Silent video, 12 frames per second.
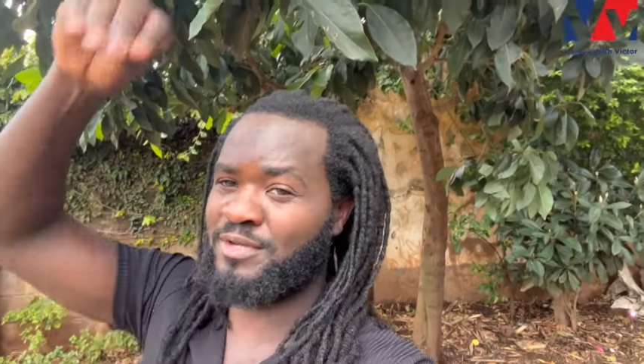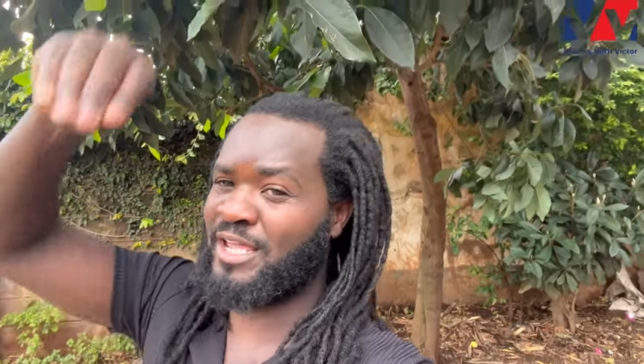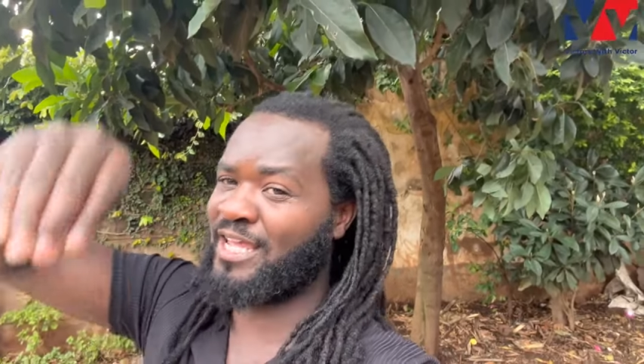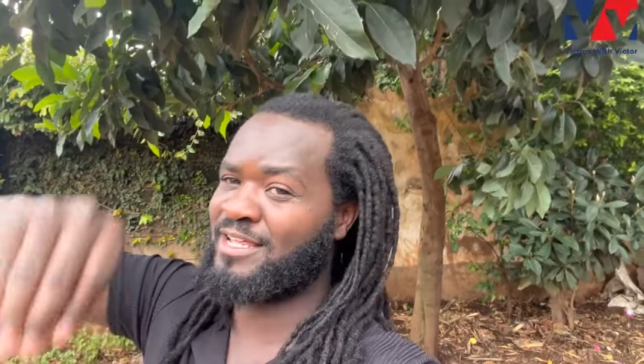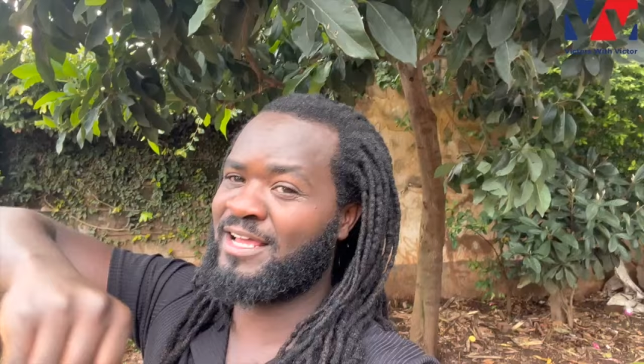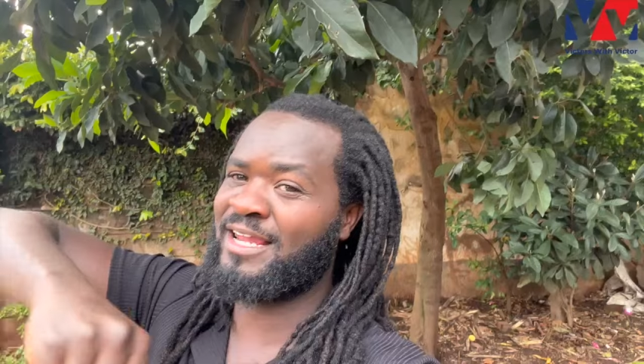
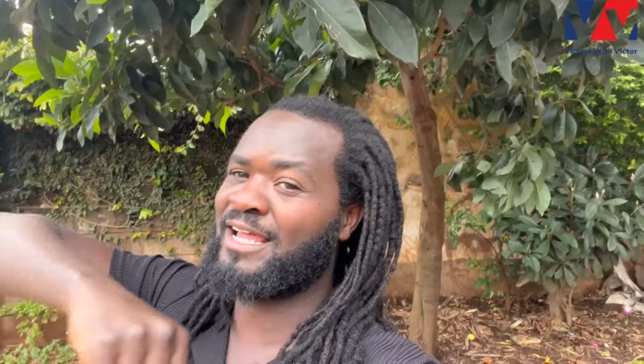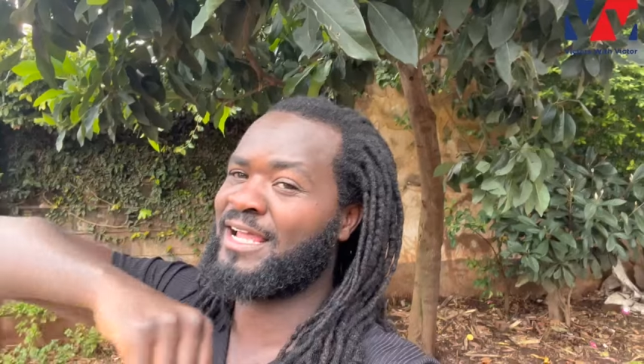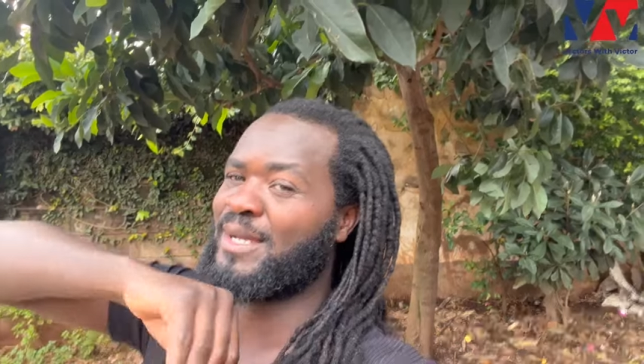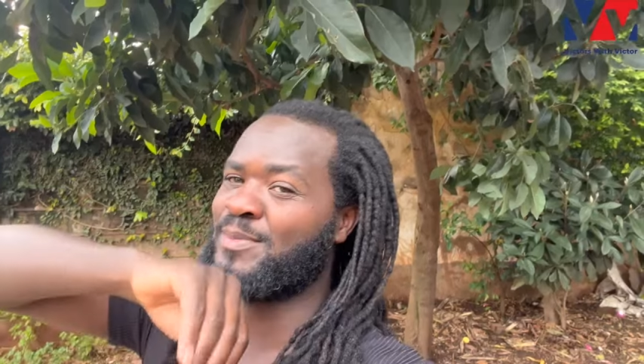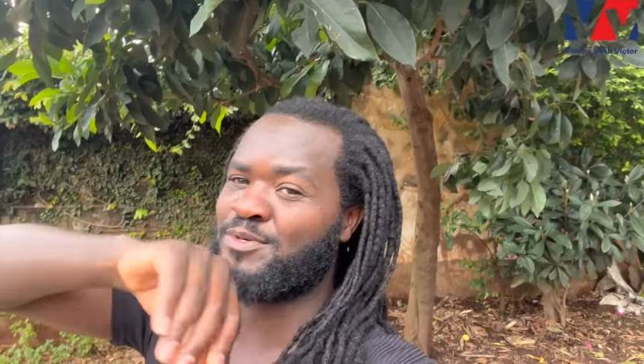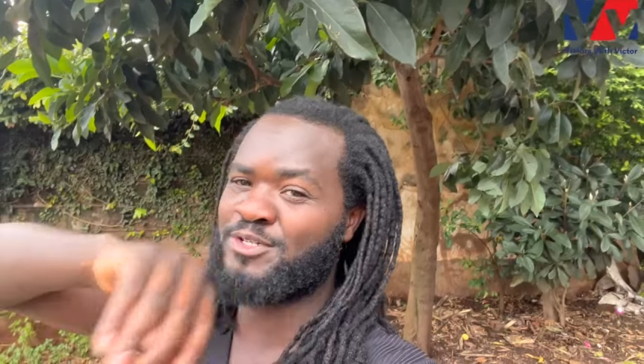Kenya like
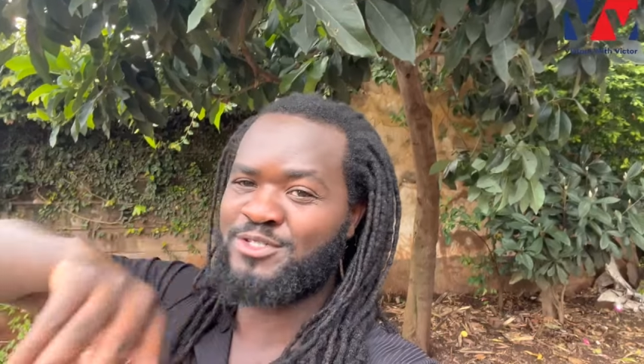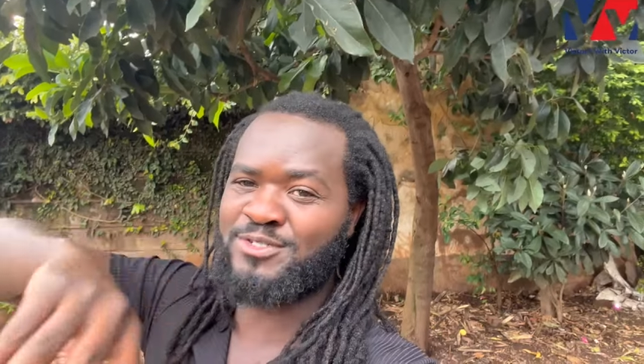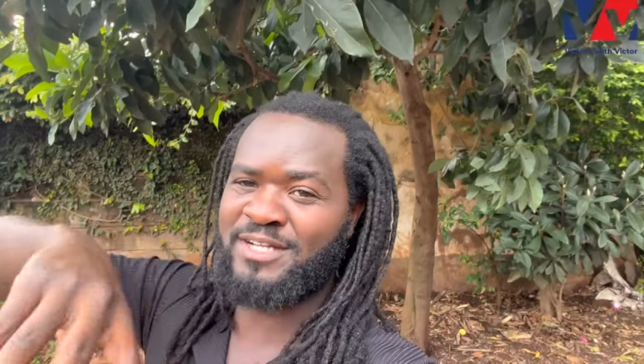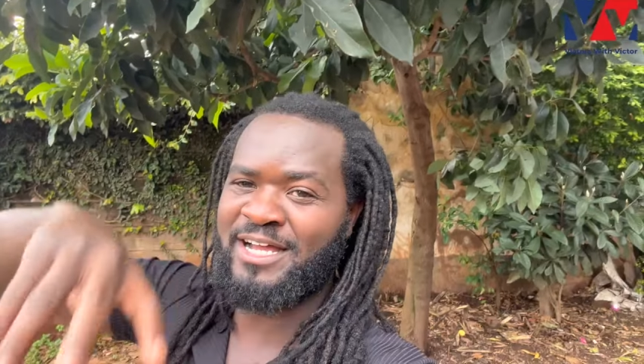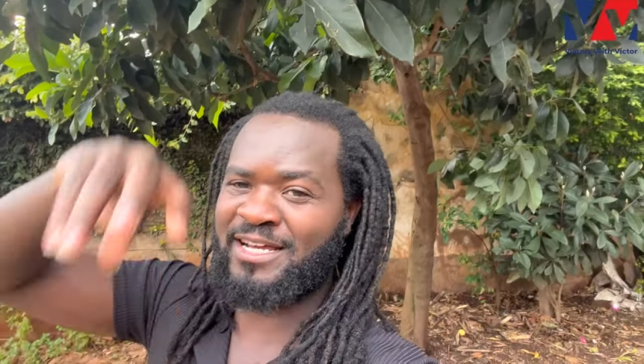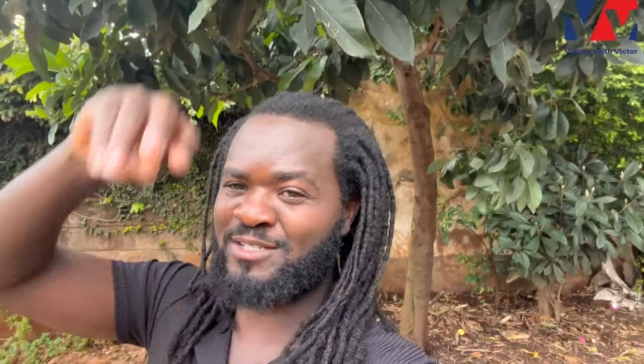I brought you
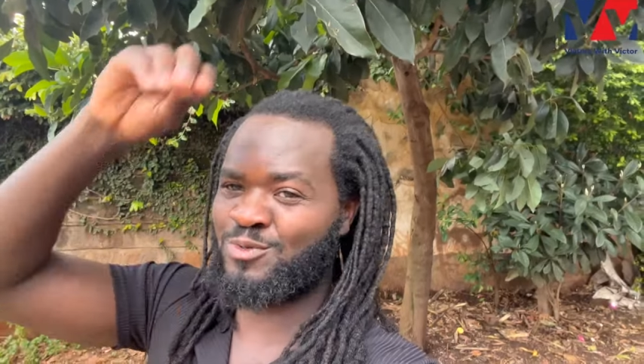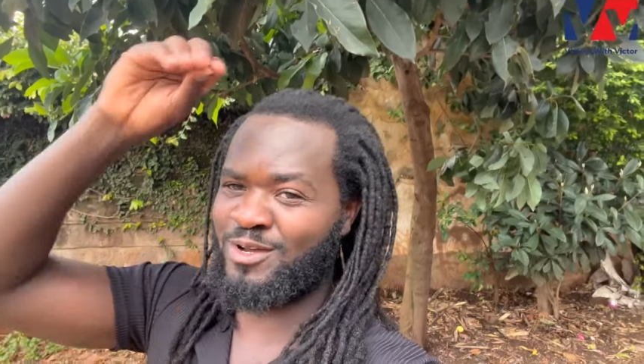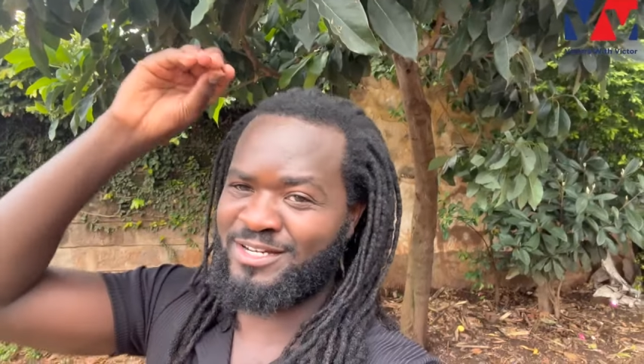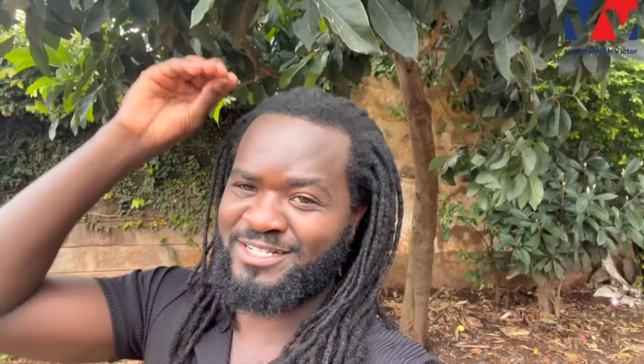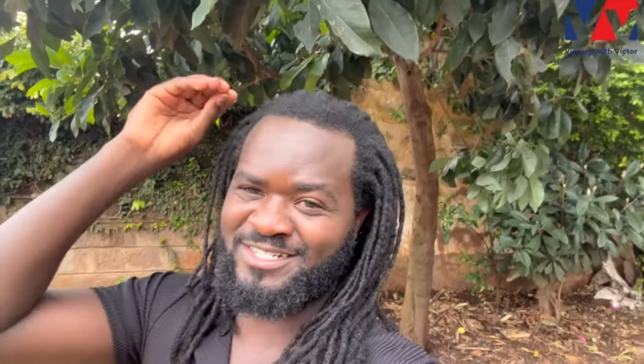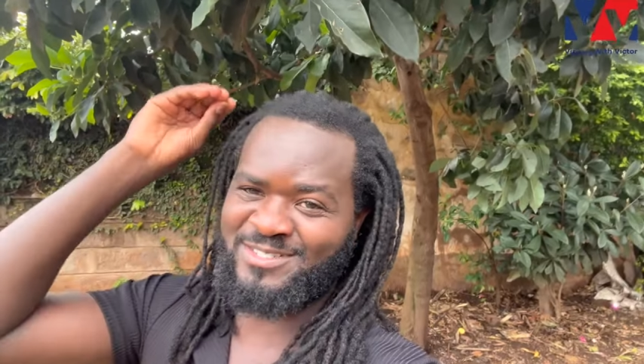guys while
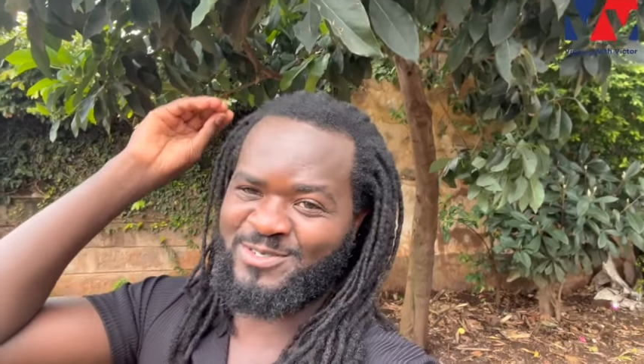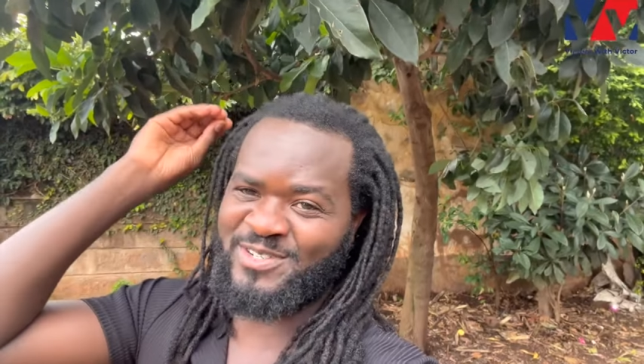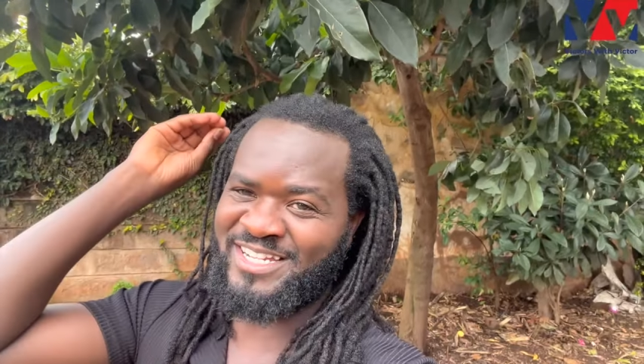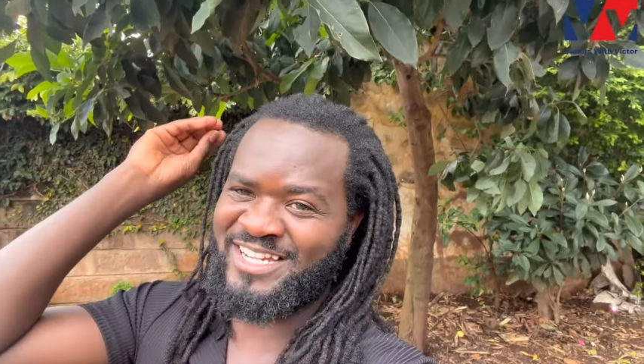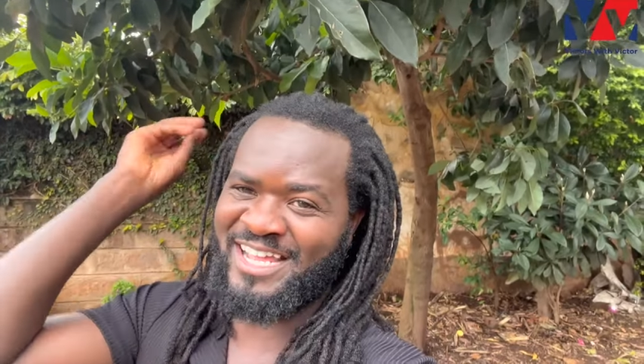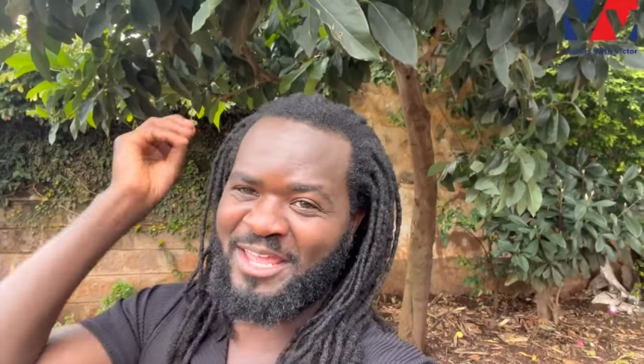
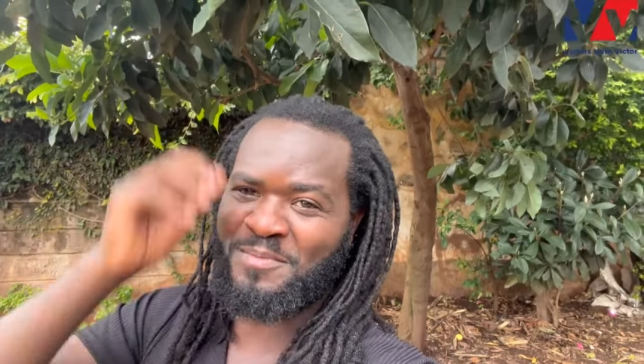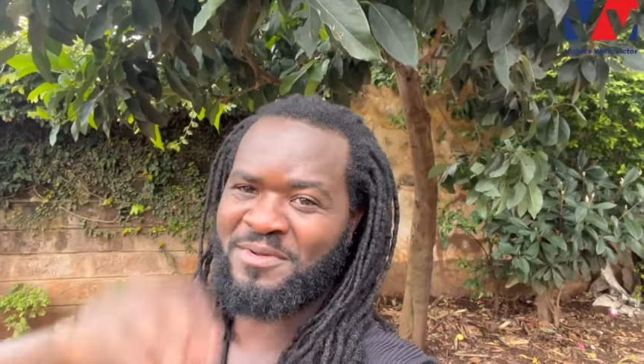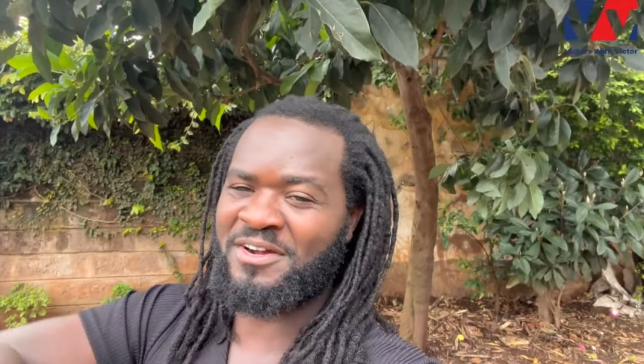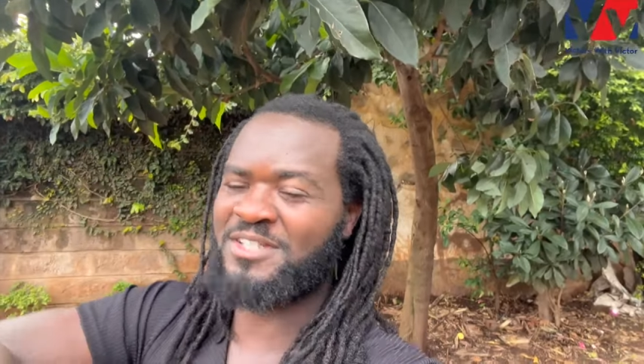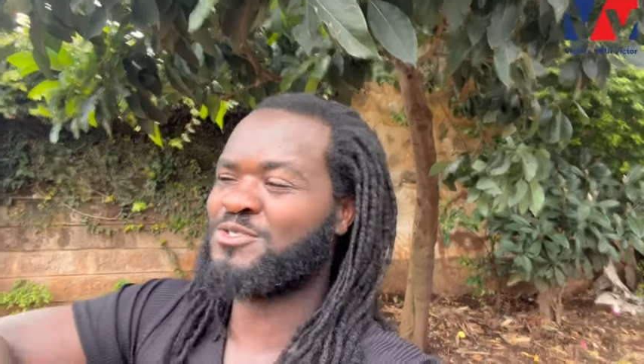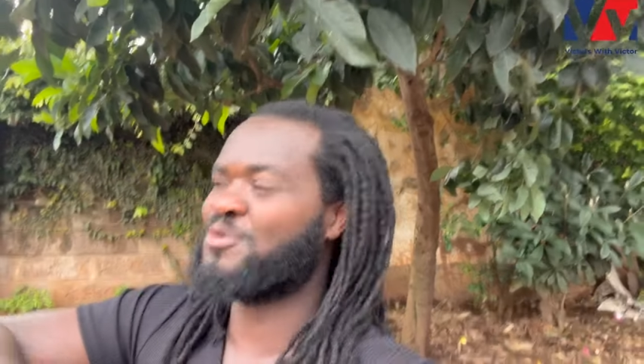doing the
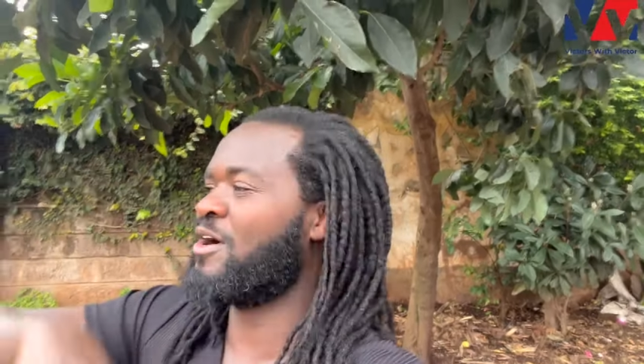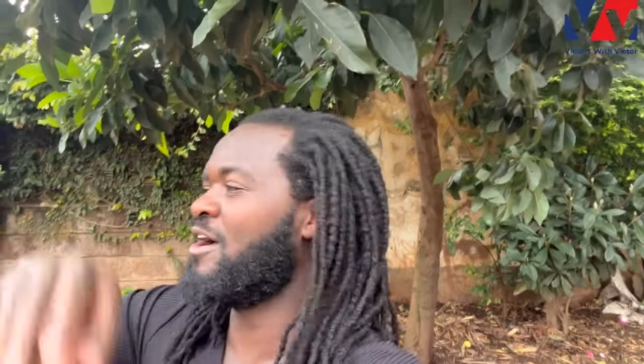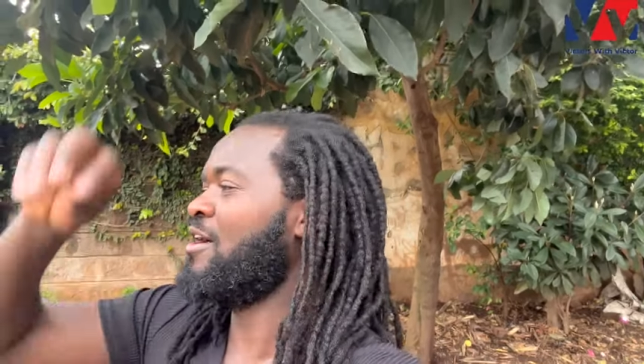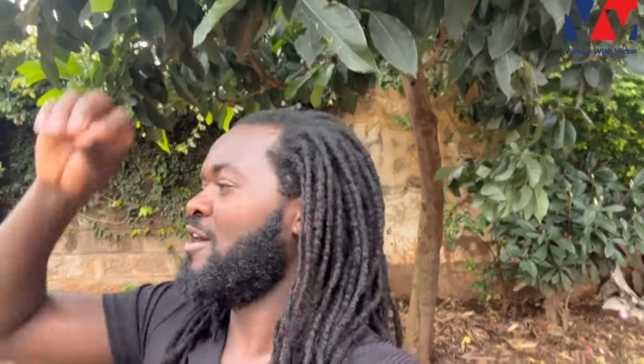Kibera tour,